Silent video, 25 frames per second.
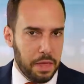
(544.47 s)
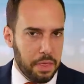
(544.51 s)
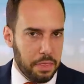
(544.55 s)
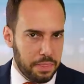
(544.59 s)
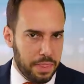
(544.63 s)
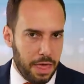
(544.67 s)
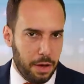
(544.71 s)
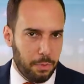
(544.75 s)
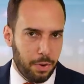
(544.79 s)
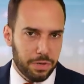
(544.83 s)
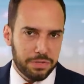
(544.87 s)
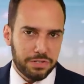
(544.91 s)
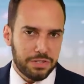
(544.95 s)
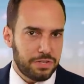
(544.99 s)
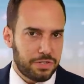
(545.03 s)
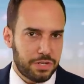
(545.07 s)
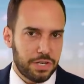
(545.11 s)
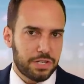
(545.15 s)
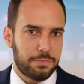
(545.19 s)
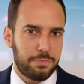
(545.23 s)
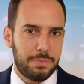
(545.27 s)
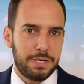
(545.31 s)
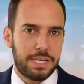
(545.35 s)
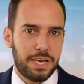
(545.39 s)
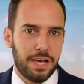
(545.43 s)
that wasn't
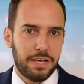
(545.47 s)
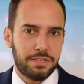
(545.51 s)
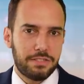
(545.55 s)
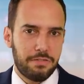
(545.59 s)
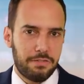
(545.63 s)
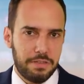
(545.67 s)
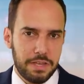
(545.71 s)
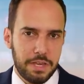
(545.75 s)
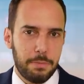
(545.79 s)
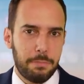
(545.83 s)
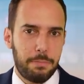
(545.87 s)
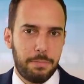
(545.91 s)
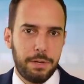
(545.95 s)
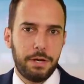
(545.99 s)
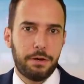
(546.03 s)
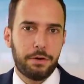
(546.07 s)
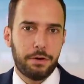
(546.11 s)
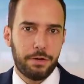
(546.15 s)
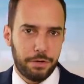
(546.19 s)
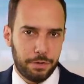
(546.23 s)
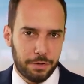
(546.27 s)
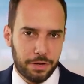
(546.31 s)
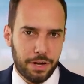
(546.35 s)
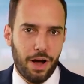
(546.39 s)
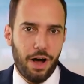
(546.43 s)
just because of the
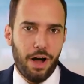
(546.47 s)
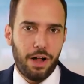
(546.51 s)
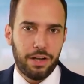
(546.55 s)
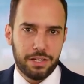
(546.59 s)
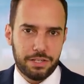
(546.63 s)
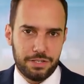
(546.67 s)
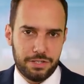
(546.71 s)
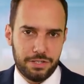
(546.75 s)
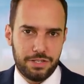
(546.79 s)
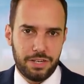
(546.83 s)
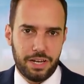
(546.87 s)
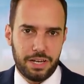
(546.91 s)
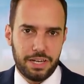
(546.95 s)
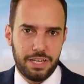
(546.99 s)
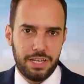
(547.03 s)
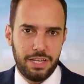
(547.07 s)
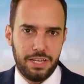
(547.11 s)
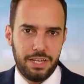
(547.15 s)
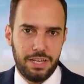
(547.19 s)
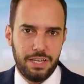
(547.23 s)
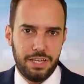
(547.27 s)
Imperial College study.